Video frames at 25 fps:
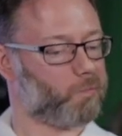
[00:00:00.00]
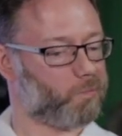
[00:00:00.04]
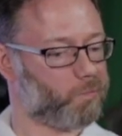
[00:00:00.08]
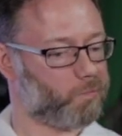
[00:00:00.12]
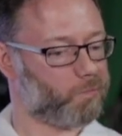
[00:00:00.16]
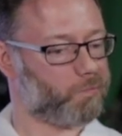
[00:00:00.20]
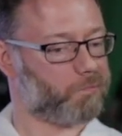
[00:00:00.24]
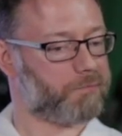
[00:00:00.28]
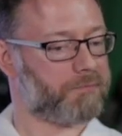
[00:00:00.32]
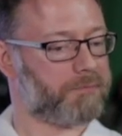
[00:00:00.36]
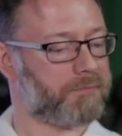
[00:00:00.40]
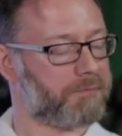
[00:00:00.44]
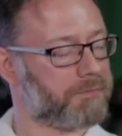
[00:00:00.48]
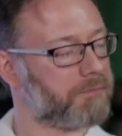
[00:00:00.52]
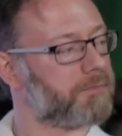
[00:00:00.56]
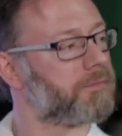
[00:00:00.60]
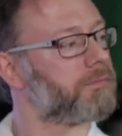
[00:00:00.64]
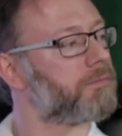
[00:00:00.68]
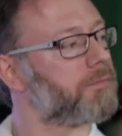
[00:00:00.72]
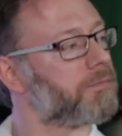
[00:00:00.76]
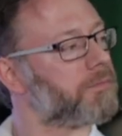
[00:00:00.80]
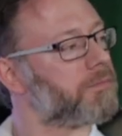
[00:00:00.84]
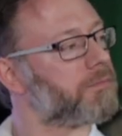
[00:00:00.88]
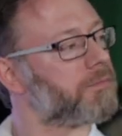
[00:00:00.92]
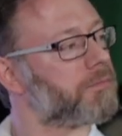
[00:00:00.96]

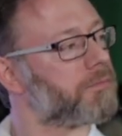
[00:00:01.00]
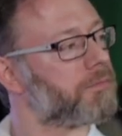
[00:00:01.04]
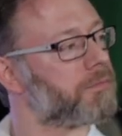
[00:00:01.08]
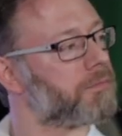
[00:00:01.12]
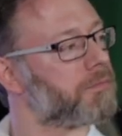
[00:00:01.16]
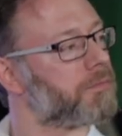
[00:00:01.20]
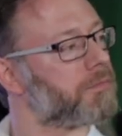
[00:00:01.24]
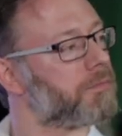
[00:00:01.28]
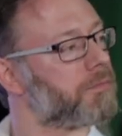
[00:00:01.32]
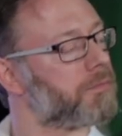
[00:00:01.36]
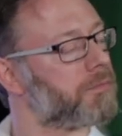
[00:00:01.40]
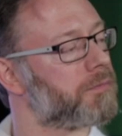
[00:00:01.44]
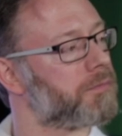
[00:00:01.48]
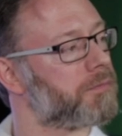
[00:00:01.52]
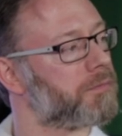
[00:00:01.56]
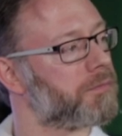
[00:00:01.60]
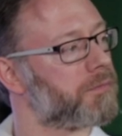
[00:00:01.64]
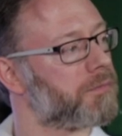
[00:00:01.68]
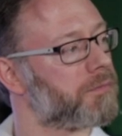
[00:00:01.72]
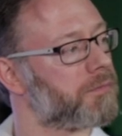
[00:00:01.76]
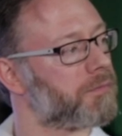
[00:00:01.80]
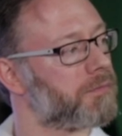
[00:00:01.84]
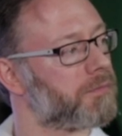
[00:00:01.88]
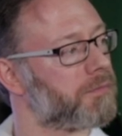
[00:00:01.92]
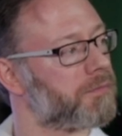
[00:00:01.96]

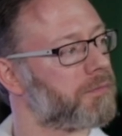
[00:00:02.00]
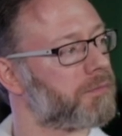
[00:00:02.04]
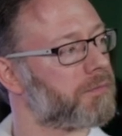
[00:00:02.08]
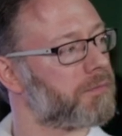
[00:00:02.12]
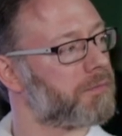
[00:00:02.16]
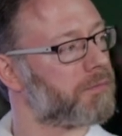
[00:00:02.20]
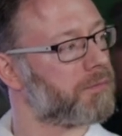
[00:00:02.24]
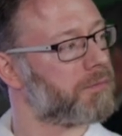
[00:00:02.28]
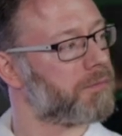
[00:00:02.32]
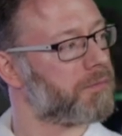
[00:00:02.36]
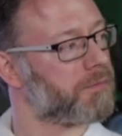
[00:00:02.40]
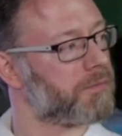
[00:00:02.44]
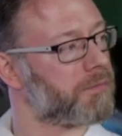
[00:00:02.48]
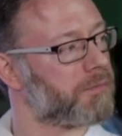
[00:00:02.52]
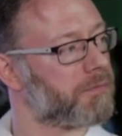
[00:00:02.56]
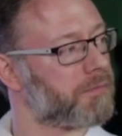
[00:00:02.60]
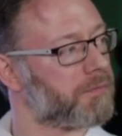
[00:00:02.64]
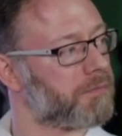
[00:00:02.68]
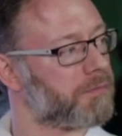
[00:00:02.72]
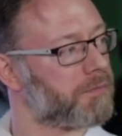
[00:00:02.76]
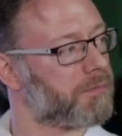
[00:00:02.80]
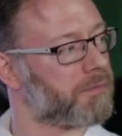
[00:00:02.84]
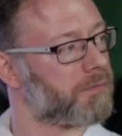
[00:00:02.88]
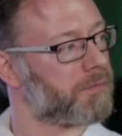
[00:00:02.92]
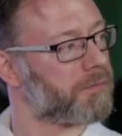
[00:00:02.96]

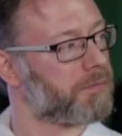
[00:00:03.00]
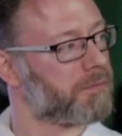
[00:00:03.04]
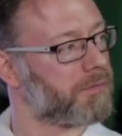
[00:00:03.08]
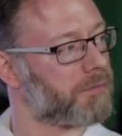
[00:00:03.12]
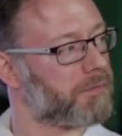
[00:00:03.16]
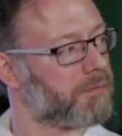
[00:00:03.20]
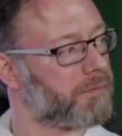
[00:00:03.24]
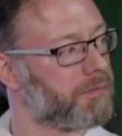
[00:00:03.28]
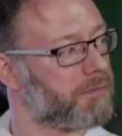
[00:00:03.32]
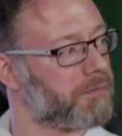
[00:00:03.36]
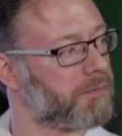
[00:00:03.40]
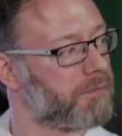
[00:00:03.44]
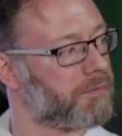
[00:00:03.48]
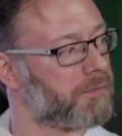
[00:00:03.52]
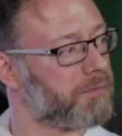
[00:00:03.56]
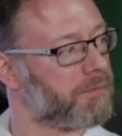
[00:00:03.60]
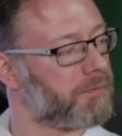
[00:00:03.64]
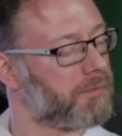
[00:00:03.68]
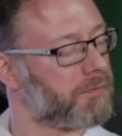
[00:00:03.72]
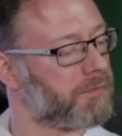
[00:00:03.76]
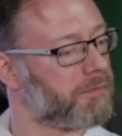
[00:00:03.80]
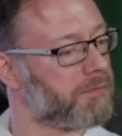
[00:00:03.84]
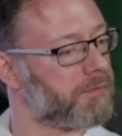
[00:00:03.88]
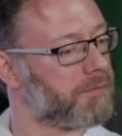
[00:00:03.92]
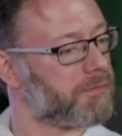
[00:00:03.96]

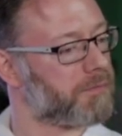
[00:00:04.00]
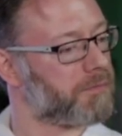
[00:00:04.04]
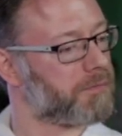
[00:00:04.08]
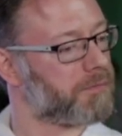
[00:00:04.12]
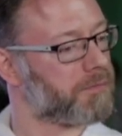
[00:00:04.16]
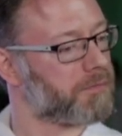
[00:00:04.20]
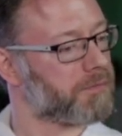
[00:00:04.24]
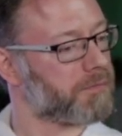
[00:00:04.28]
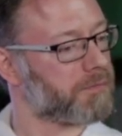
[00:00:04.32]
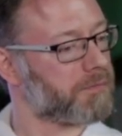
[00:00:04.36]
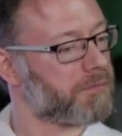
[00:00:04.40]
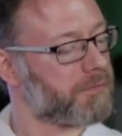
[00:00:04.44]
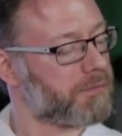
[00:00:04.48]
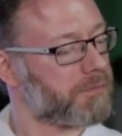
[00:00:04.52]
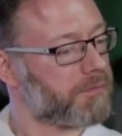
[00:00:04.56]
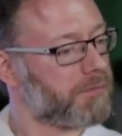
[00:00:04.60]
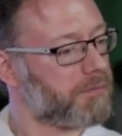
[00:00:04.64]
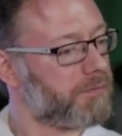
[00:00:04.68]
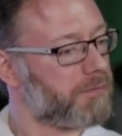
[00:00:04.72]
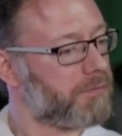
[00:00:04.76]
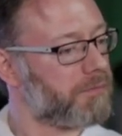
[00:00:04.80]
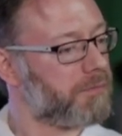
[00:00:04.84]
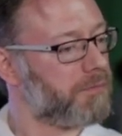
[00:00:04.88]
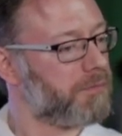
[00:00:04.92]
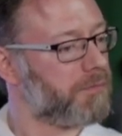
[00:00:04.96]

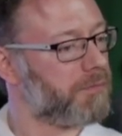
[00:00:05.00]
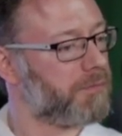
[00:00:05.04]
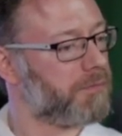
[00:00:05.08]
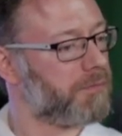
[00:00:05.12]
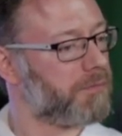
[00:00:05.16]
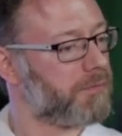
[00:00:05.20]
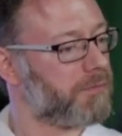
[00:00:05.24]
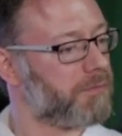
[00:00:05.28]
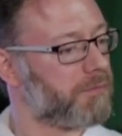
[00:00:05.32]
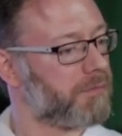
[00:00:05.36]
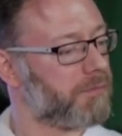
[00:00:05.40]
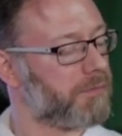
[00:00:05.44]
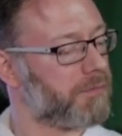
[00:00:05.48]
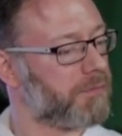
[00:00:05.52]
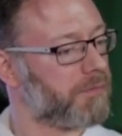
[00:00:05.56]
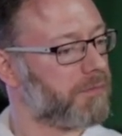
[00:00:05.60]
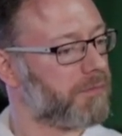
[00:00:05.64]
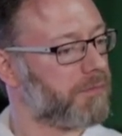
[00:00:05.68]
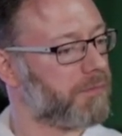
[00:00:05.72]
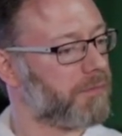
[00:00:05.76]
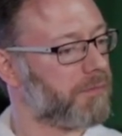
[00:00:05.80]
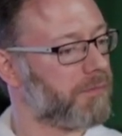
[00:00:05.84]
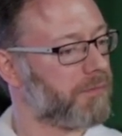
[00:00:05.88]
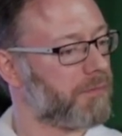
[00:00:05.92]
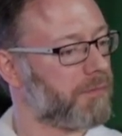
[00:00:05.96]

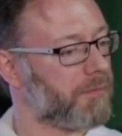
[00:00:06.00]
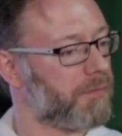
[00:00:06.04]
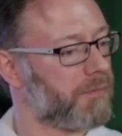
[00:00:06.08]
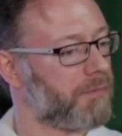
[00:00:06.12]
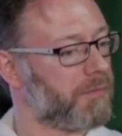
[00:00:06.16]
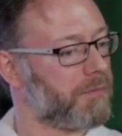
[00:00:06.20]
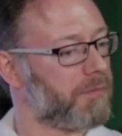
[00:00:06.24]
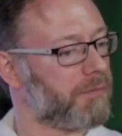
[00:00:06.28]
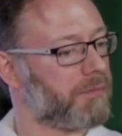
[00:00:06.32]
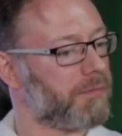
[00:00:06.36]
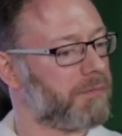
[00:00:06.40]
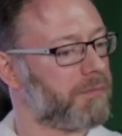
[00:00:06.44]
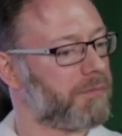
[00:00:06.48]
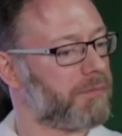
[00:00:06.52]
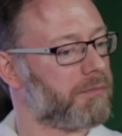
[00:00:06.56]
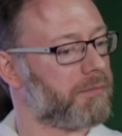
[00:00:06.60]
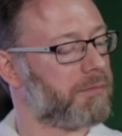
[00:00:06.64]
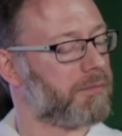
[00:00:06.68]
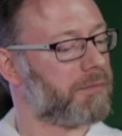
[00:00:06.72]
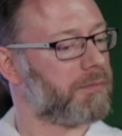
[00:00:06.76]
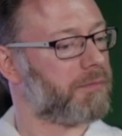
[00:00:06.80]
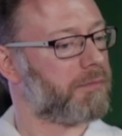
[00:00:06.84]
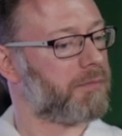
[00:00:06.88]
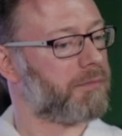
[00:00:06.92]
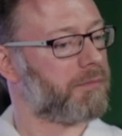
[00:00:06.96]

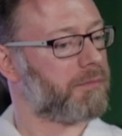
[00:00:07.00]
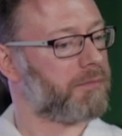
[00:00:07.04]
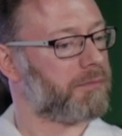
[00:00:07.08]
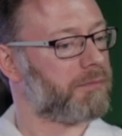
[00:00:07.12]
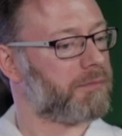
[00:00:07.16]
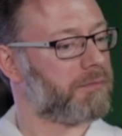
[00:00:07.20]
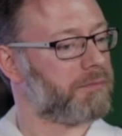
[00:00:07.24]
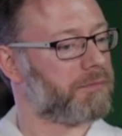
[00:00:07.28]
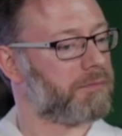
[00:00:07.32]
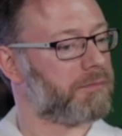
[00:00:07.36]
(not speaking)